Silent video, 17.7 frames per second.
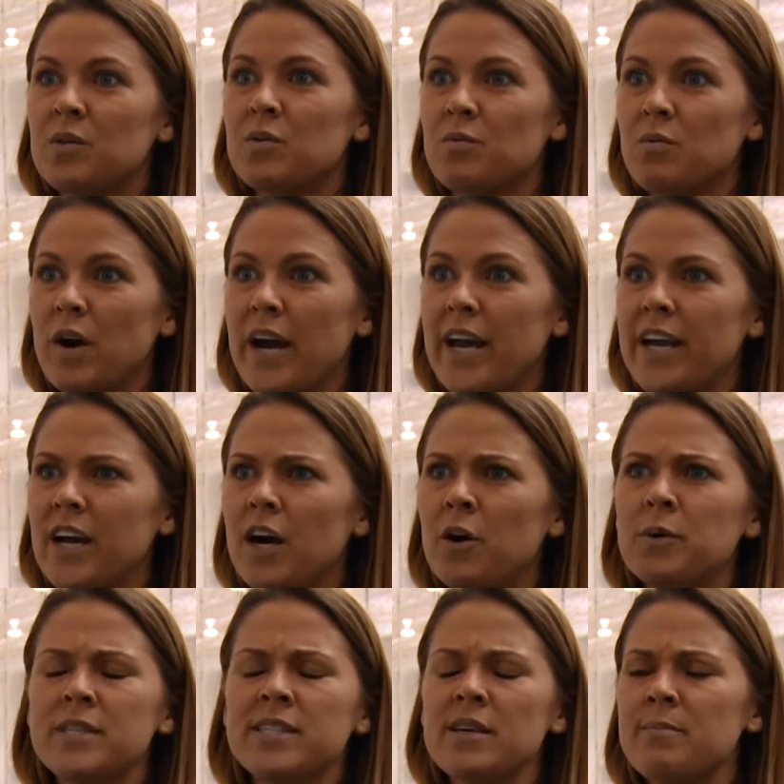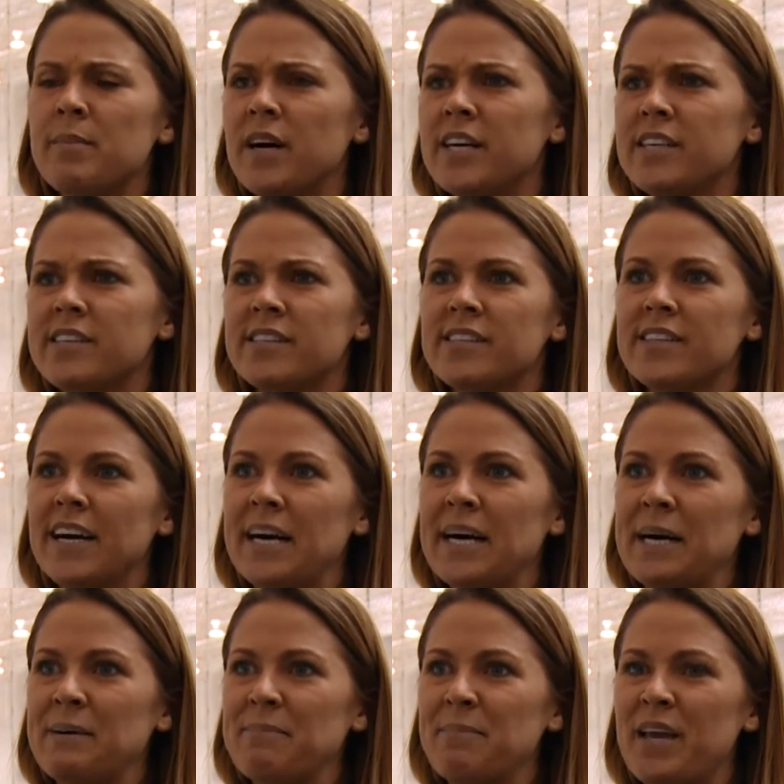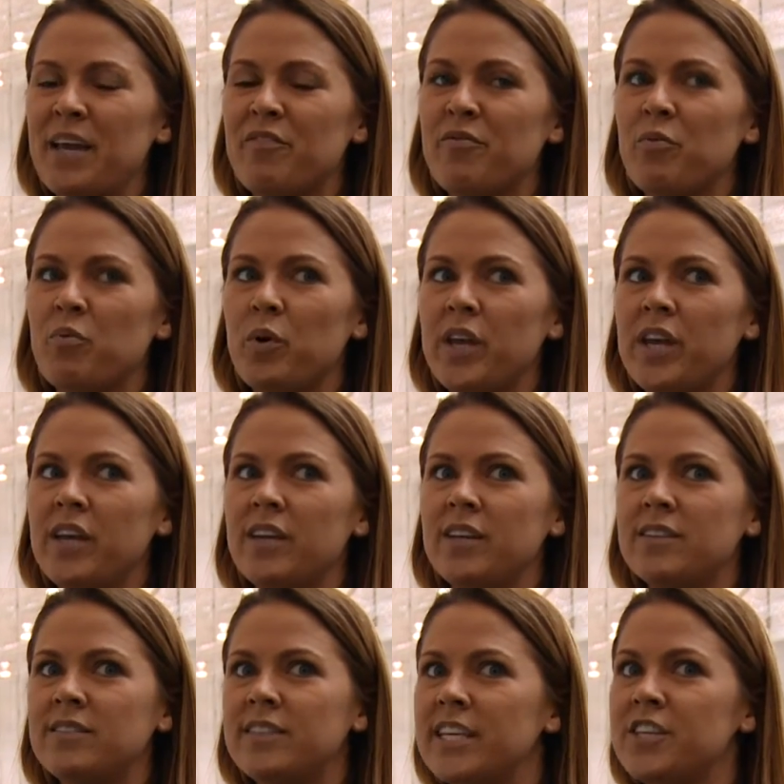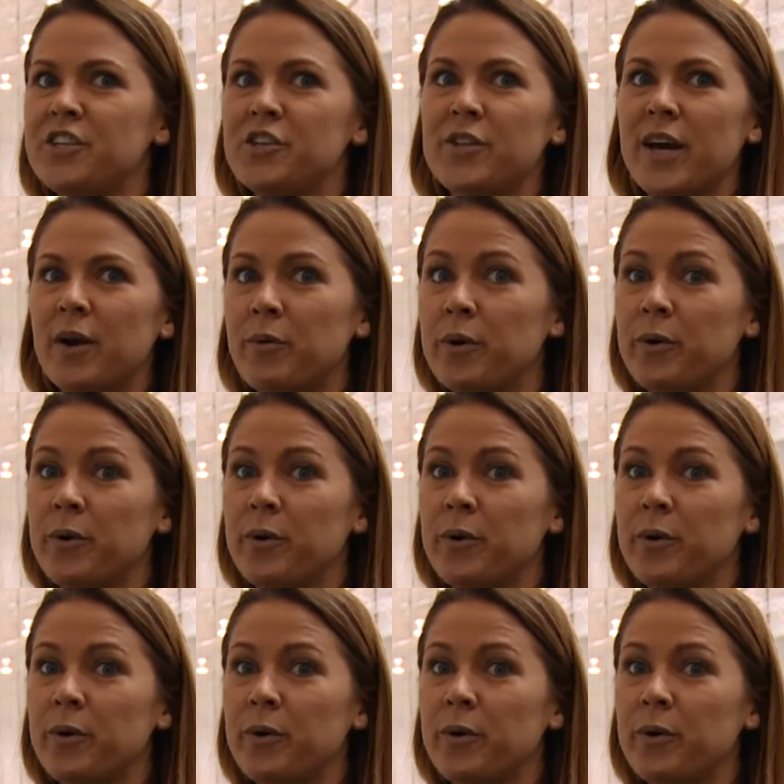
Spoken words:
Right. Oh, it's a must. If we didn't do that,